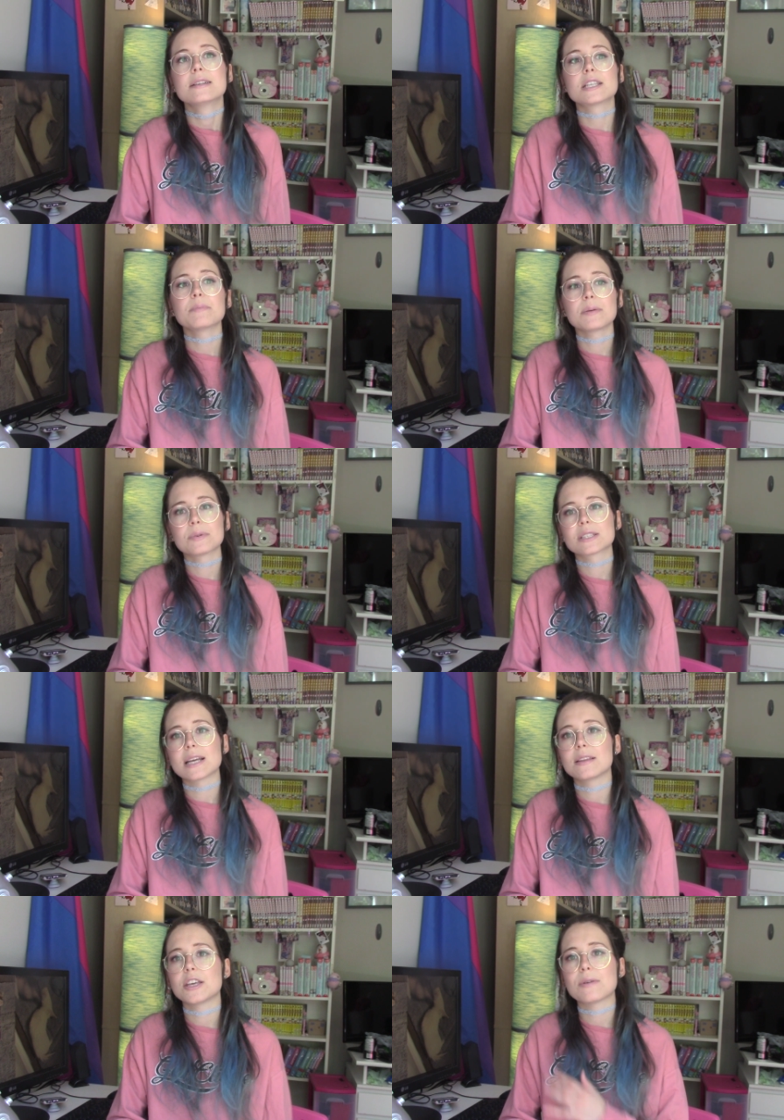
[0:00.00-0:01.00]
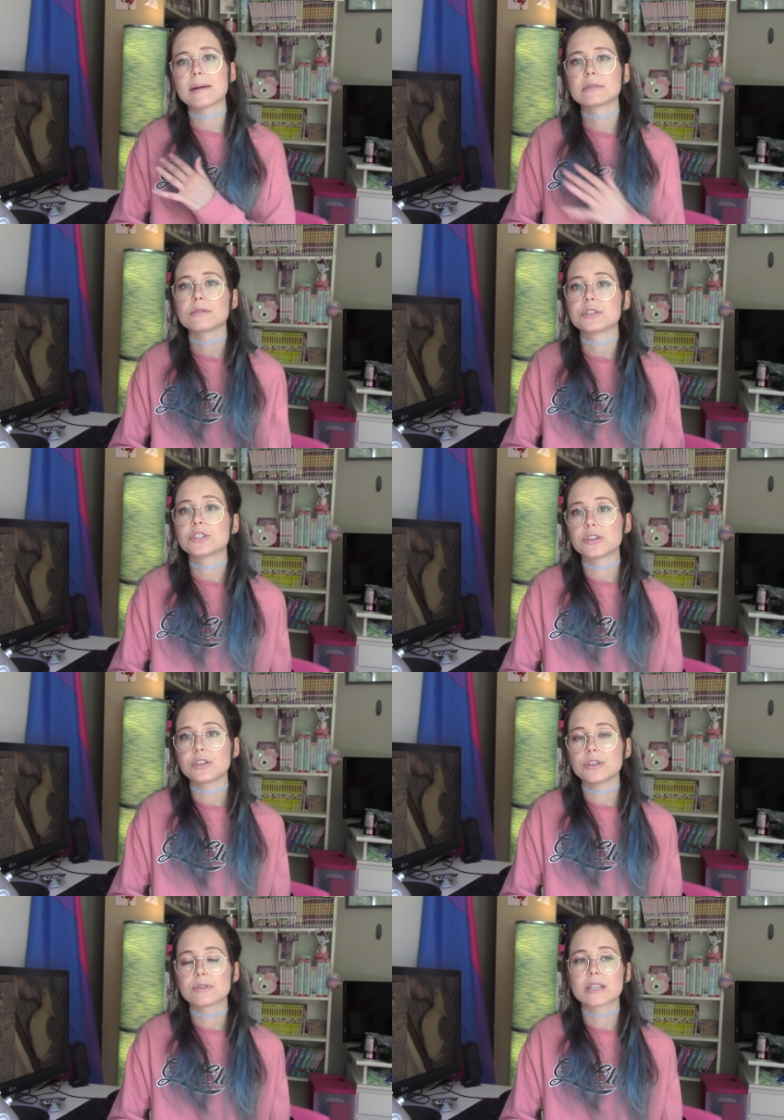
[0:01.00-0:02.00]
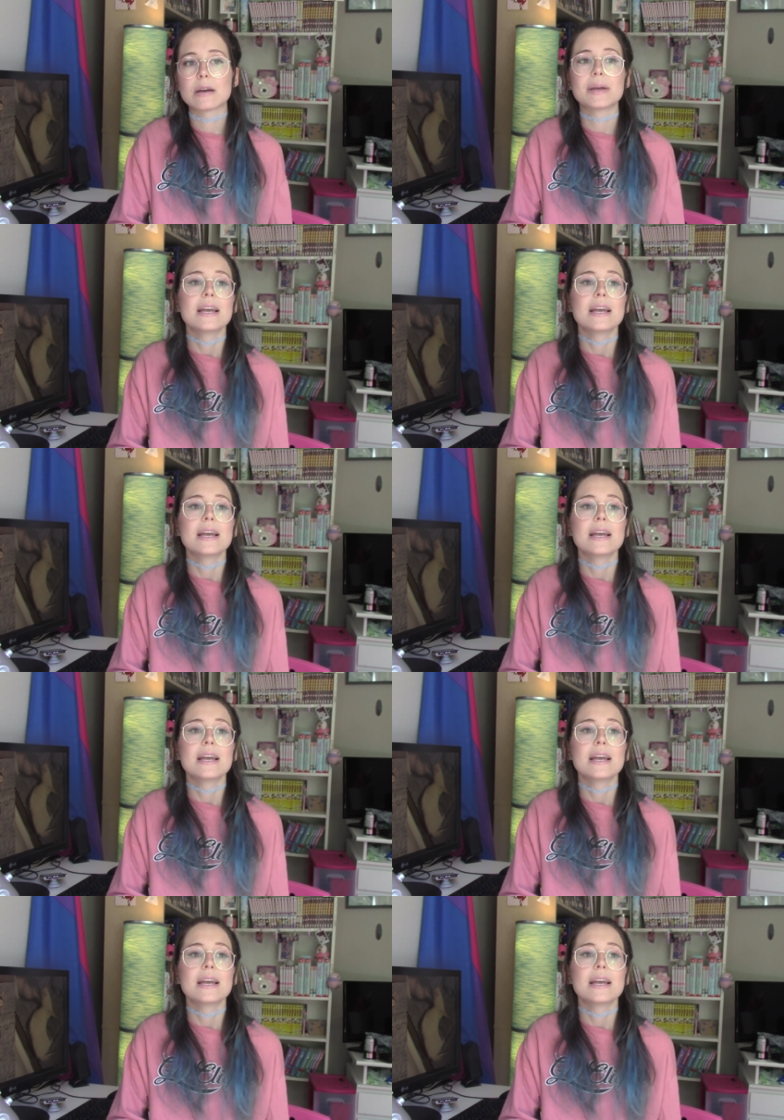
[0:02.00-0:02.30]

Some people say that you absolutely shouldn't use them.